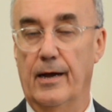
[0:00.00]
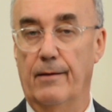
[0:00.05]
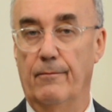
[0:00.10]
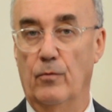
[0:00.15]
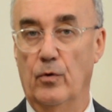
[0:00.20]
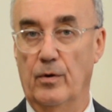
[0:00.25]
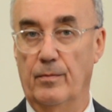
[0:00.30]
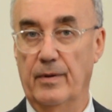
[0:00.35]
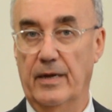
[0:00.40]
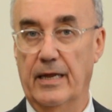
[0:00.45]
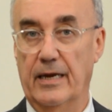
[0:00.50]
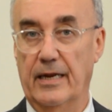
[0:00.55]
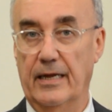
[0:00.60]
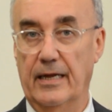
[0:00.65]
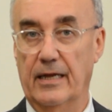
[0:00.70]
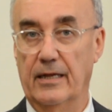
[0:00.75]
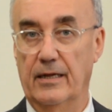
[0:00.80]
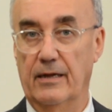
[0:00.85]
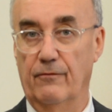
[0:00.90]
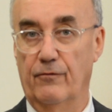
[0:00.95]
we'd be getting
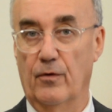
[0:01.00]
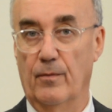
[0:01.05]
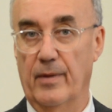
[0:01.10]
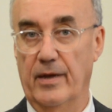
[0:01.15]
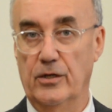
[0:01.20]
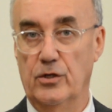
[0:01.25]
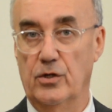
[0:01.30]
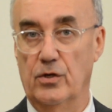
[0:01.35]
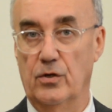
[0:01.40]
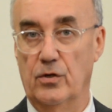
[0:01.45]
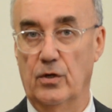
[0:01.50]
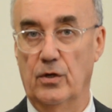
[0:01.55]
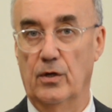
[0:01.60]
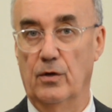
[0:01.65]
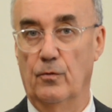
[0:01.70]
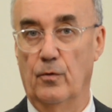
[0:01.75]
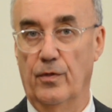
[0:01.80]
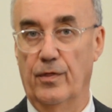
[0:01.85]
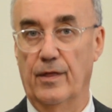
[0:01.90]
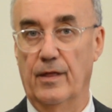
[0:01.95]
information to
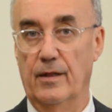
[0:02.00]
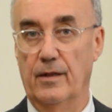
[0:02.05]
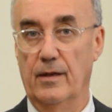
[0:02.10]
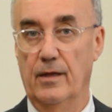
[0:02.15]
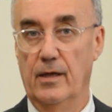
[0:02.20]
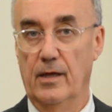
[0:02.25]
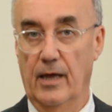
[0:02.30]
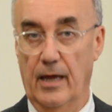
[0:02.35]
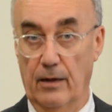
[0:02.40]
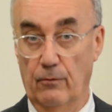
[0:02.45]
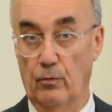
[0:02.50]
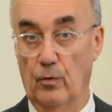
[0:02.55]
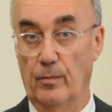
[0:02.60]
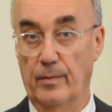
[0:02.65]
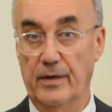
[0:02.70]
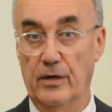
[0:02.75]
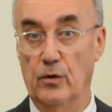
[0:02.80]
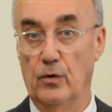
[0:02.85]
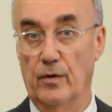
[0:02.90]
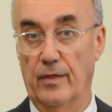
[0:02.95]
you and we'll
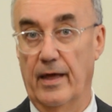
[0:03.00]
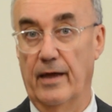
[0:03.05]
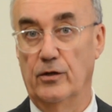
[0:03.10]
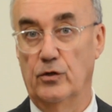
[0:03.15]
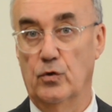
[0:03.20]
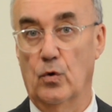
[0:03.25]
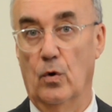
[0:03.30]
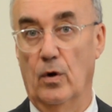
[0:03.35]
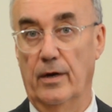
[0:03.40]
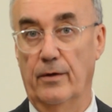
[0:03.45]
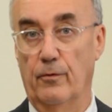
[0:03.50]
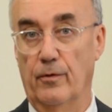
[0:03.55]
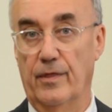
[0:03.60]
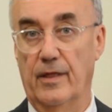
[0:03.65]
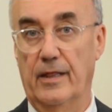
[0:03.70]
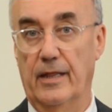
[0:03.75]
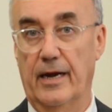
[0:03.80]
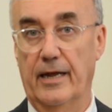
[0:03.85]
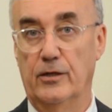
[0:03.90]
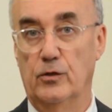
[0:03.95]
be doing that shortly
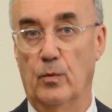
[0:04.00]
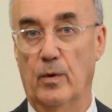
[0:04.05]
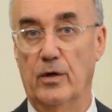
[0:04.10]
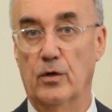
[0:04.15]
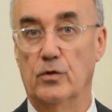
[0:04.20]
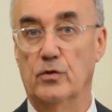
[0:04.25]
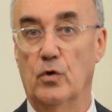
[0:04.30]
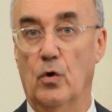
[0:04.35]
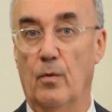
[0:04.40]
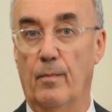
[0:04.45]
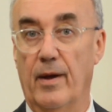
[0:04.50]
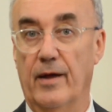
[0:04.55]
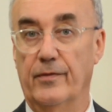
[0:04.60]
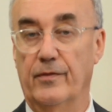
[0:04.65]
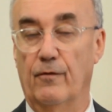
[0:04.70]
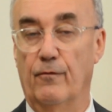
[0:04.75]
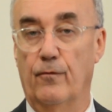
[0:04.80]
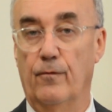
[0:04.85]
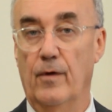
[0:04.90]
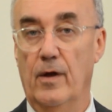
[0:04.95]
within the next week or so about
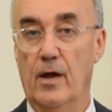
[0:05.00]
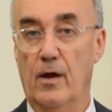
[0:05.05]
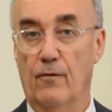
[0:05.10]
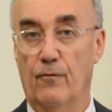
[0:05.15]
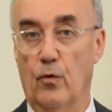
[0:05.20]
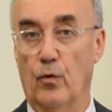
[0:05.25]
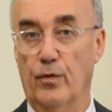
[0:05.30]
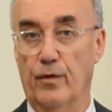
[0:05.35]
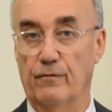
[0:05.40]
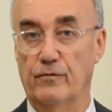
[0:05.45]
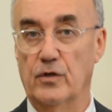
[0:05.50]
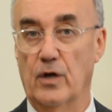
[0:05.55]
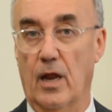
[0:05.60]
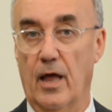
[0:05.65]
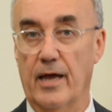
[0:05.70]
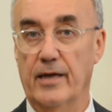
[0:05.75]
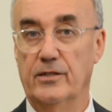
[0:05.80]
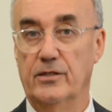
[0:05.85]
the 4th of July